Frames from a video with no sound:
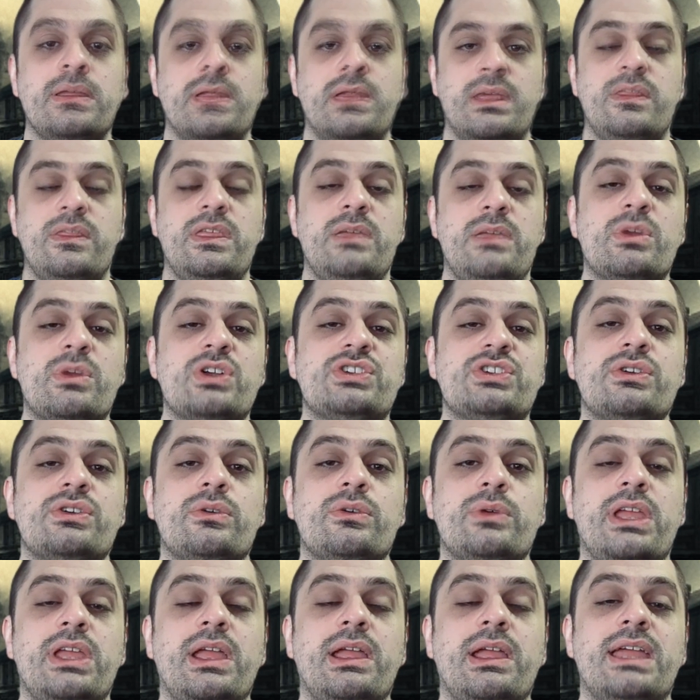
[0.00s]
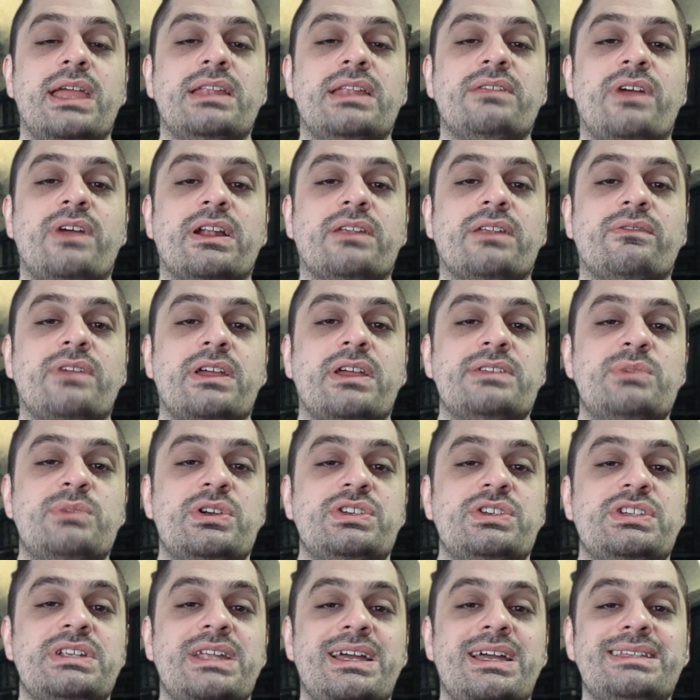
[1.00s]
The merch store where you can get Defective Dice
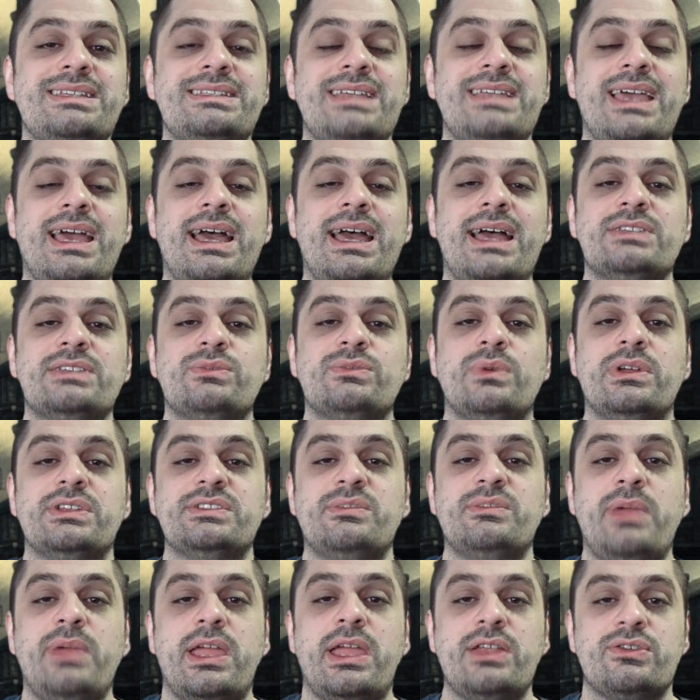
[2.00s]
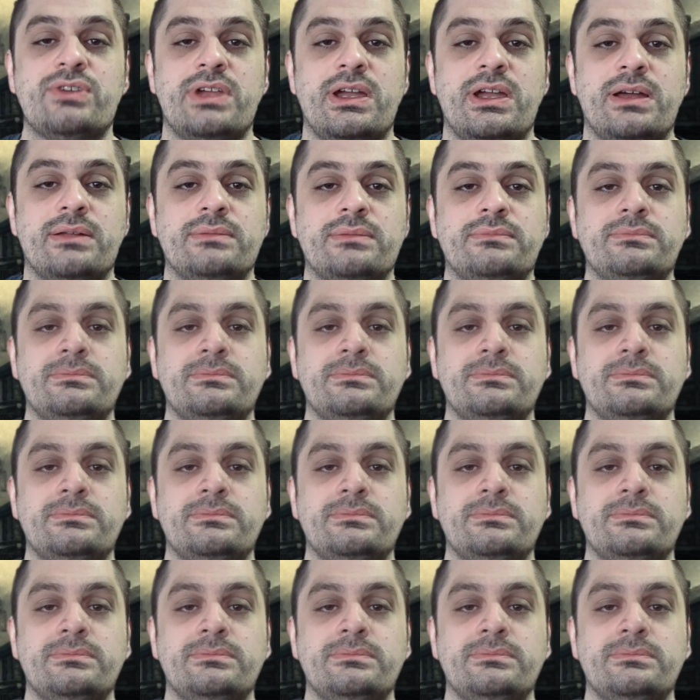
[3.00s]
merchandise, as well as the Patreon.